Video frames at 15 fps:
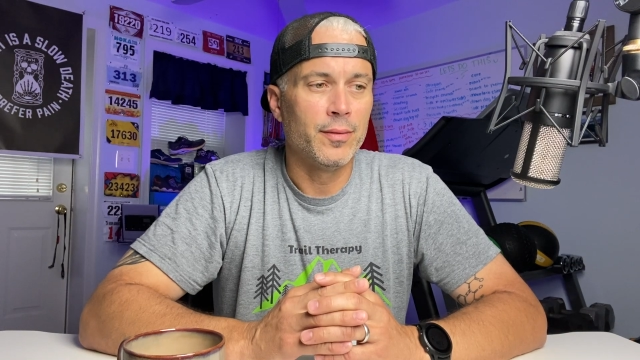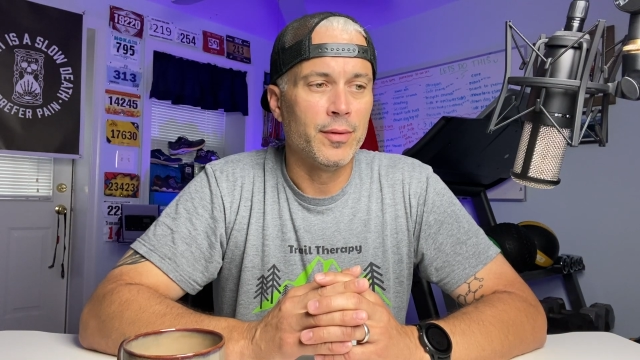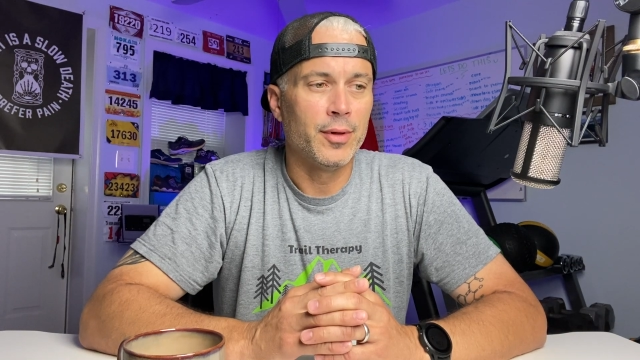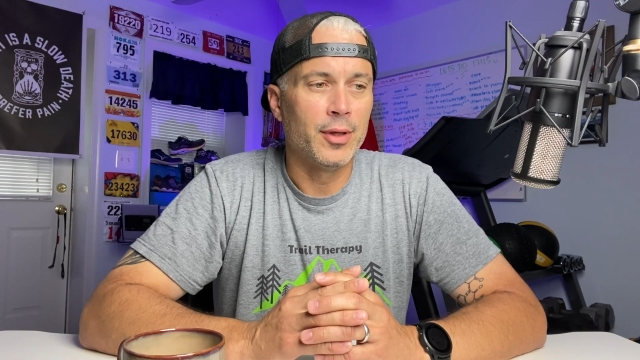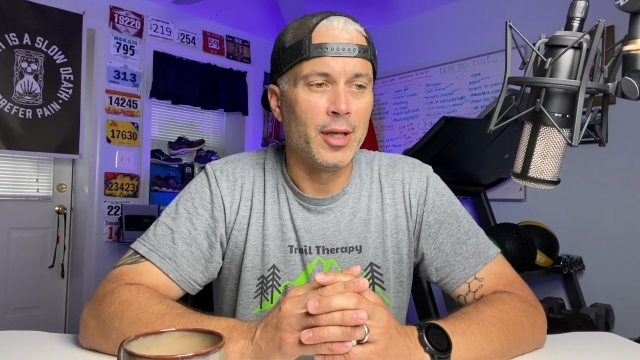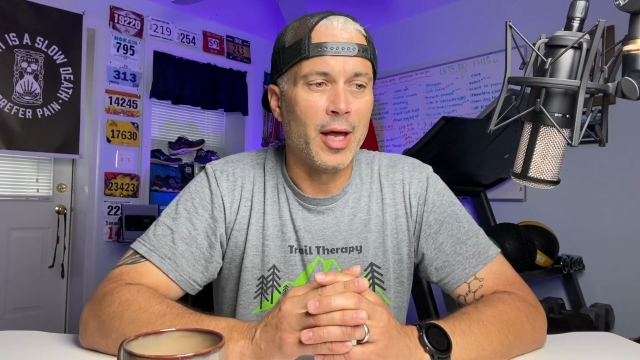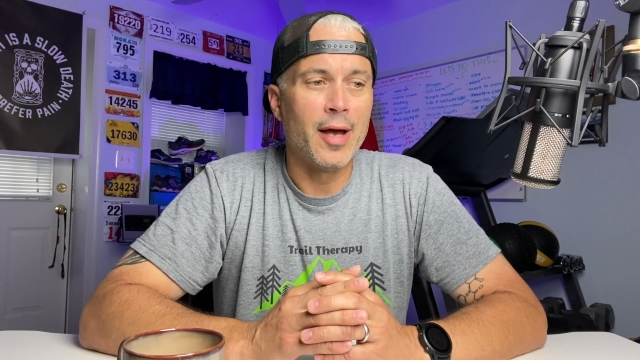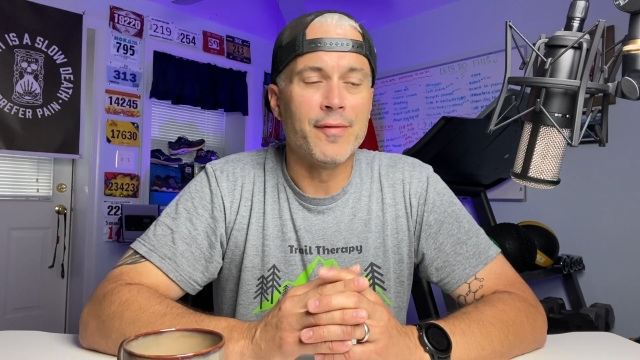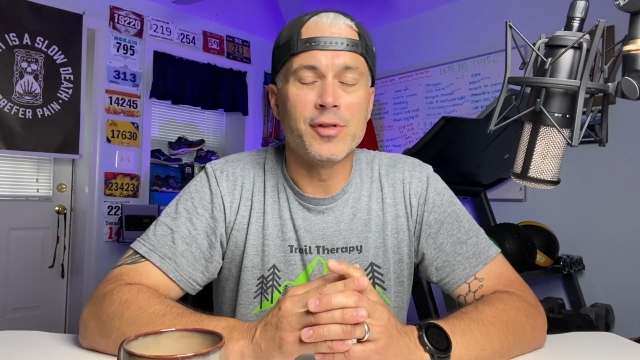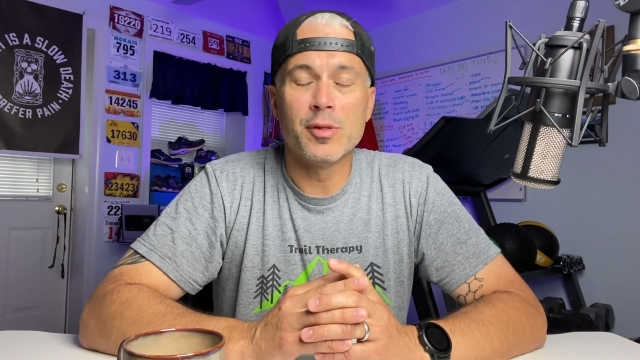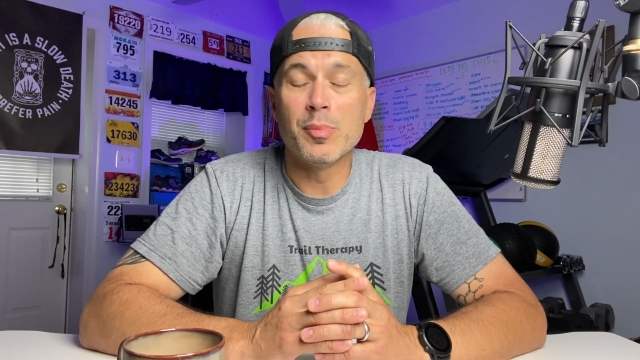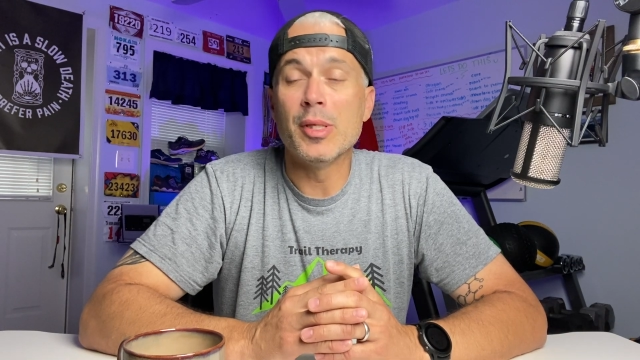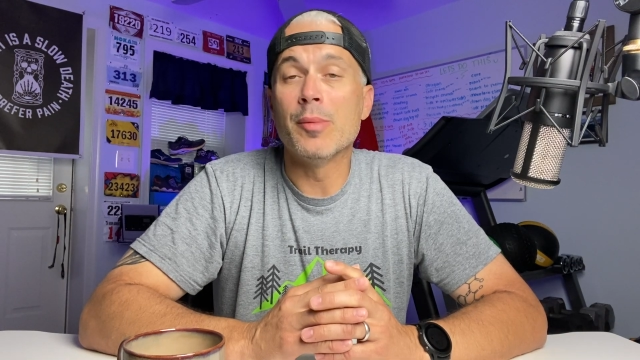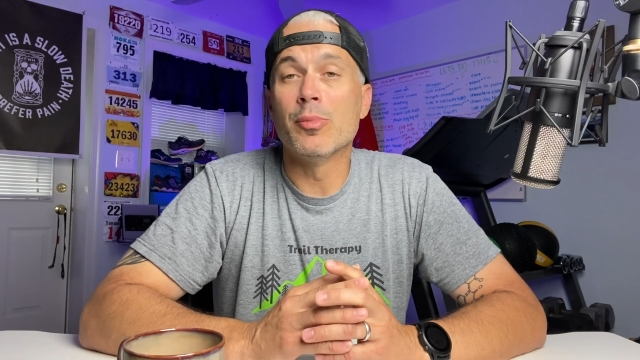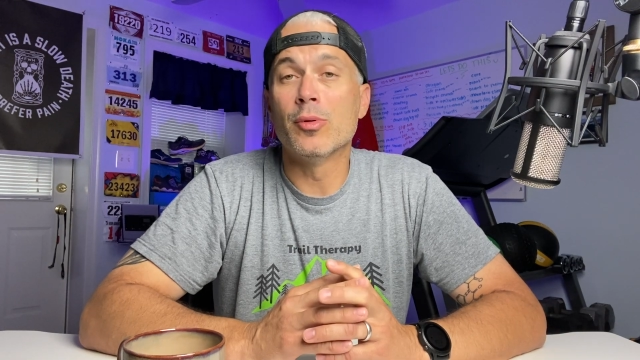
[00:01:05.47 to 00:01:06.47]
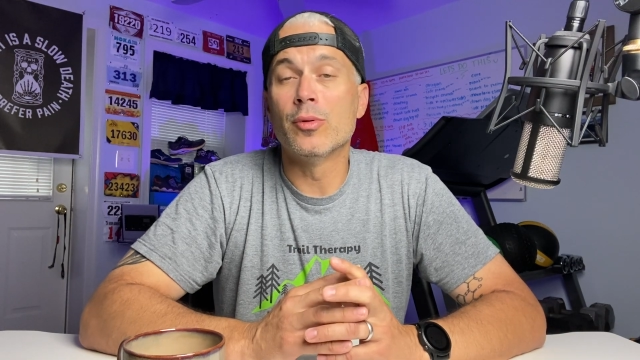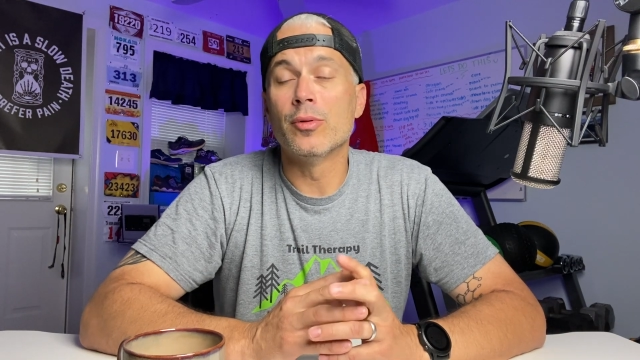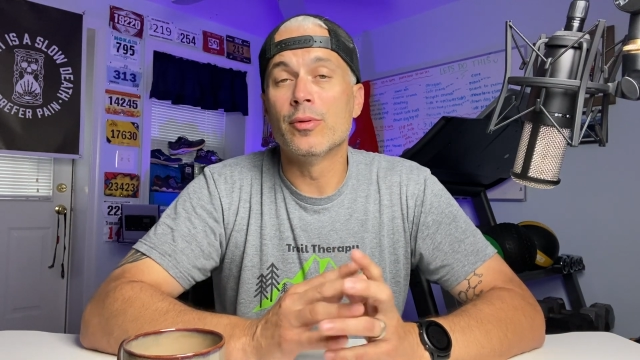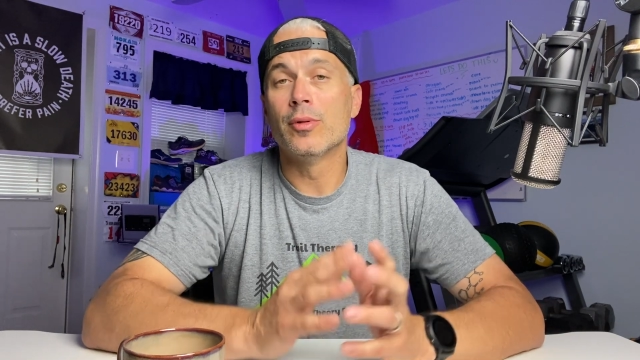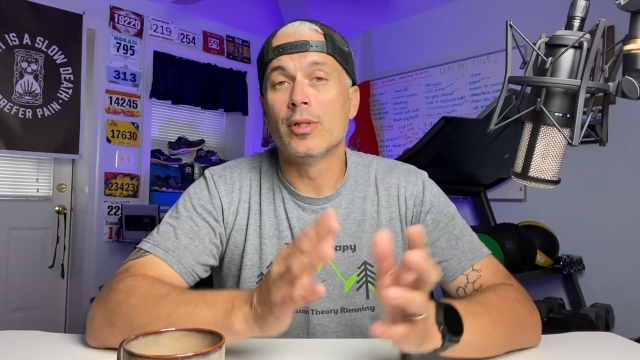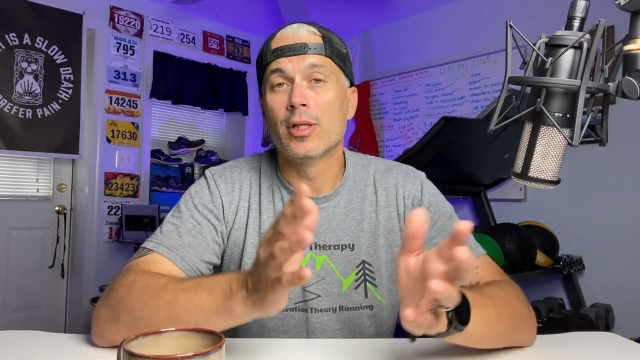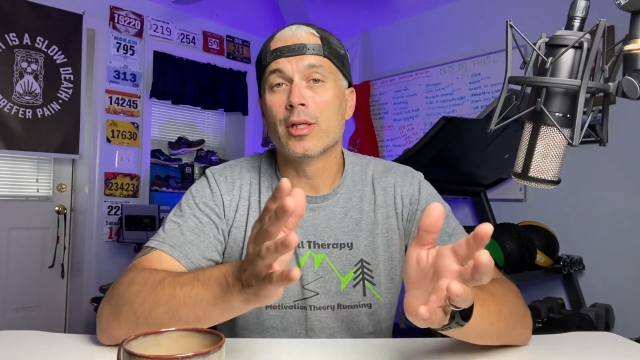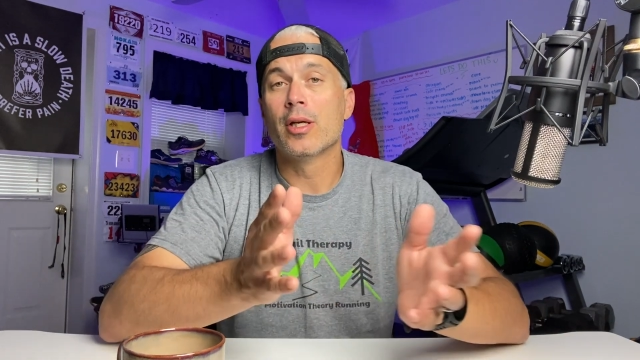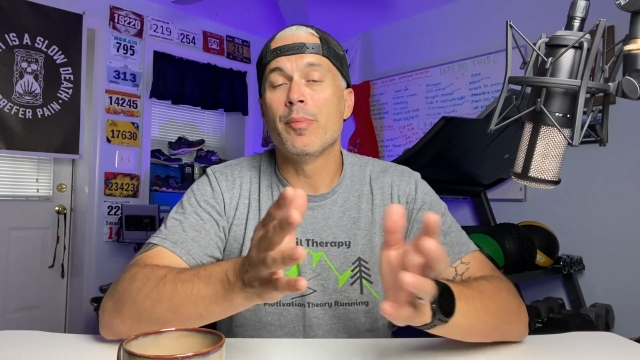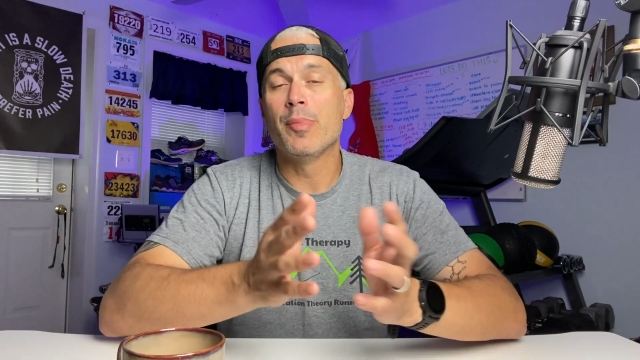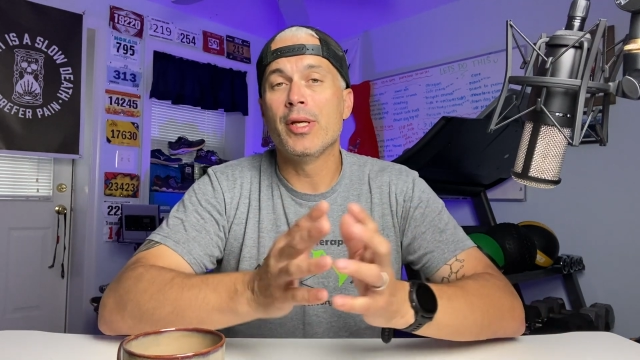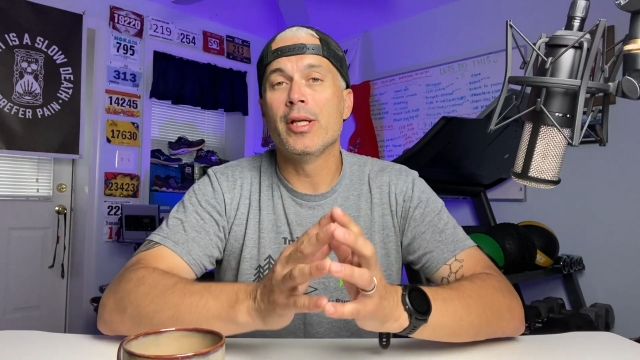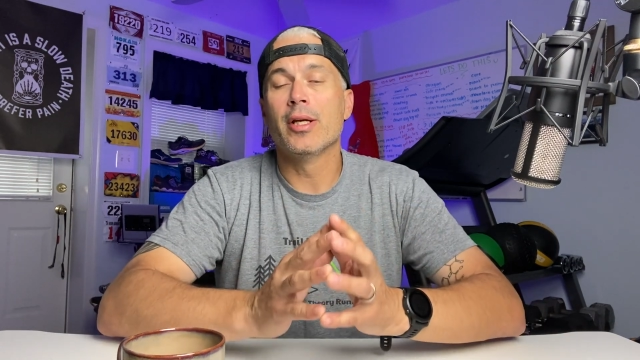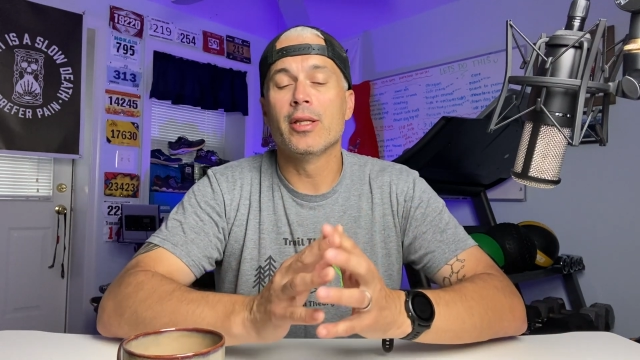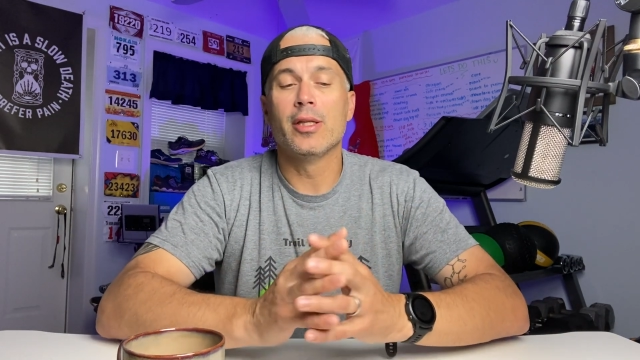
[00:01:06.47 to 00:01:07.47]
the lives of the people
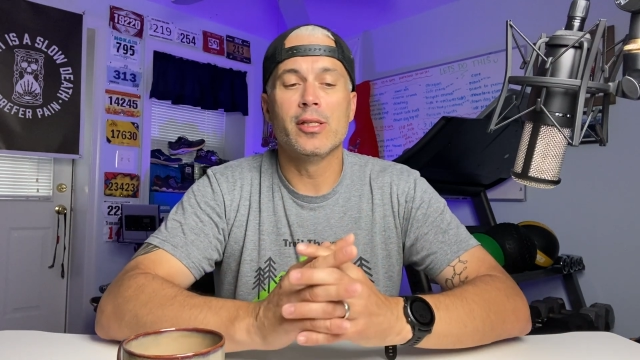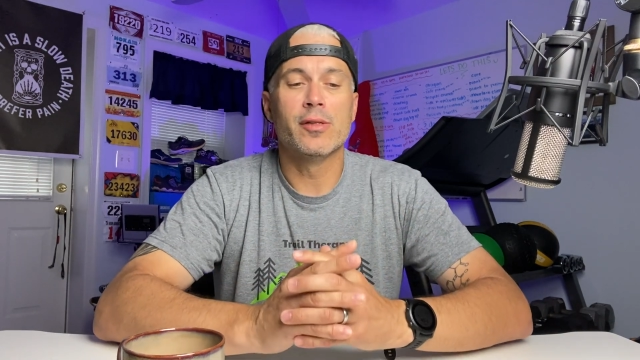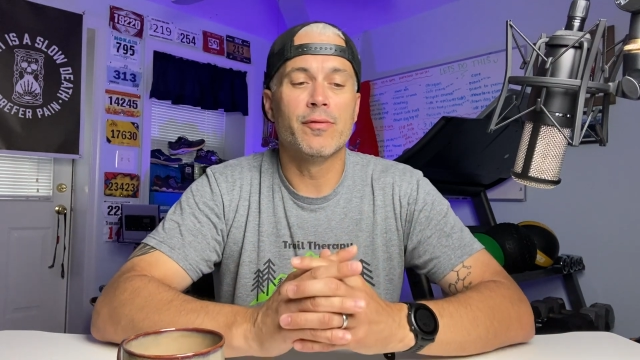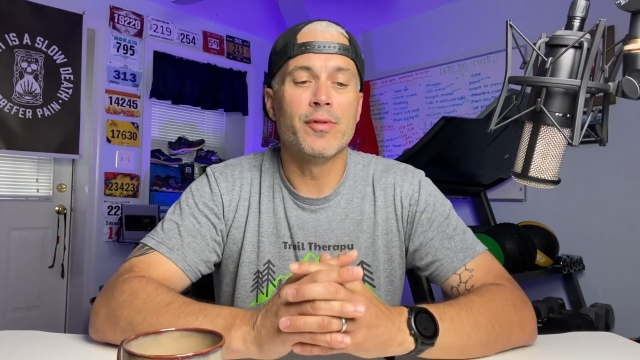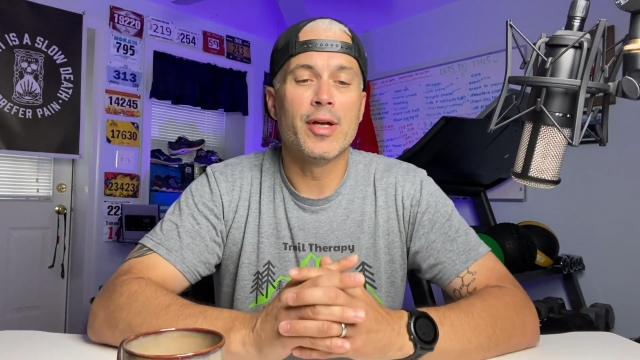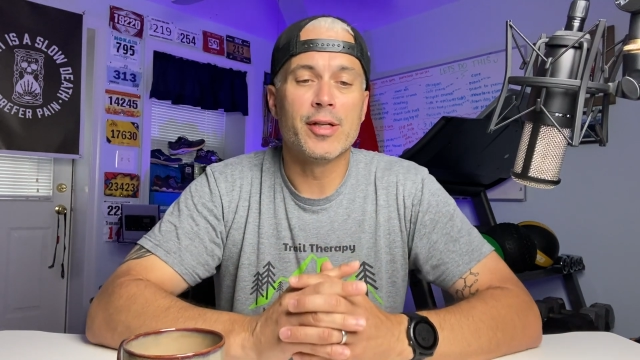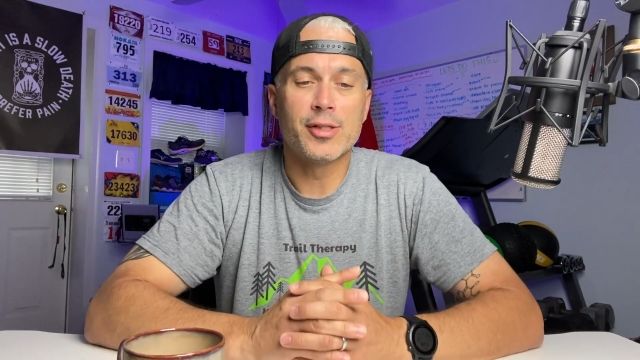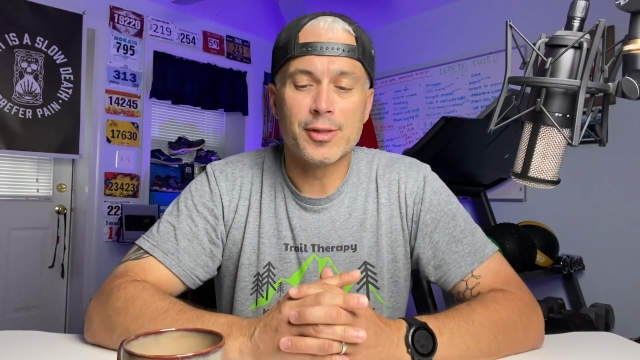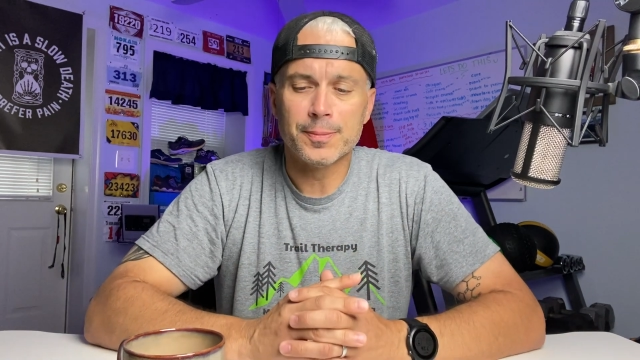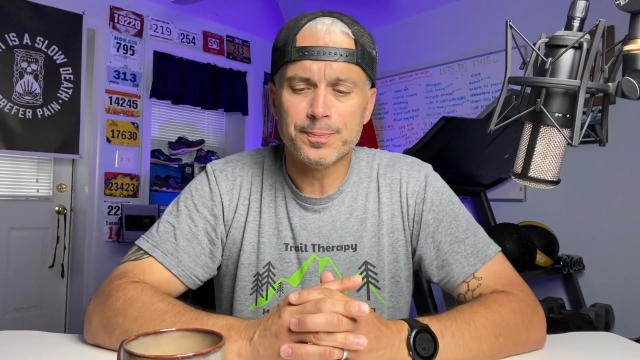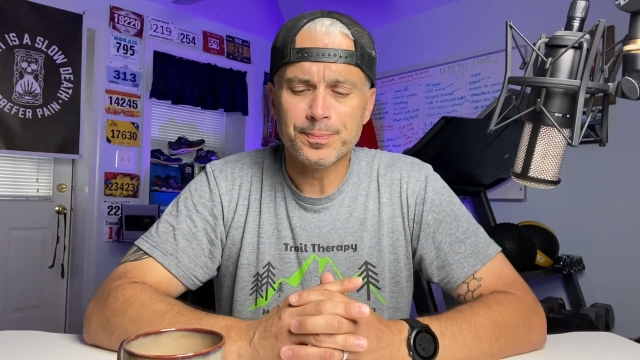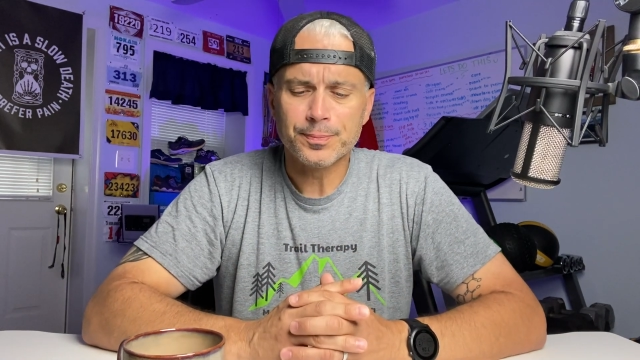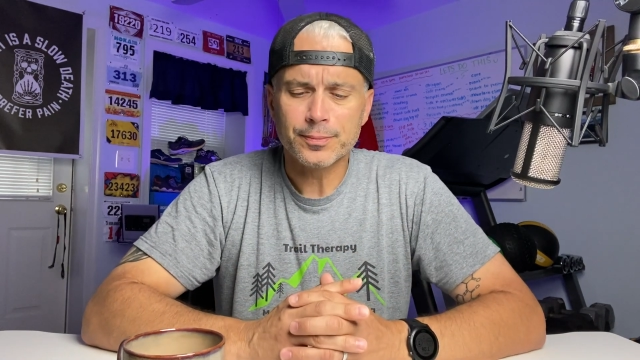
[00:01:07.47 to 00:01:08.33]
competing in these events.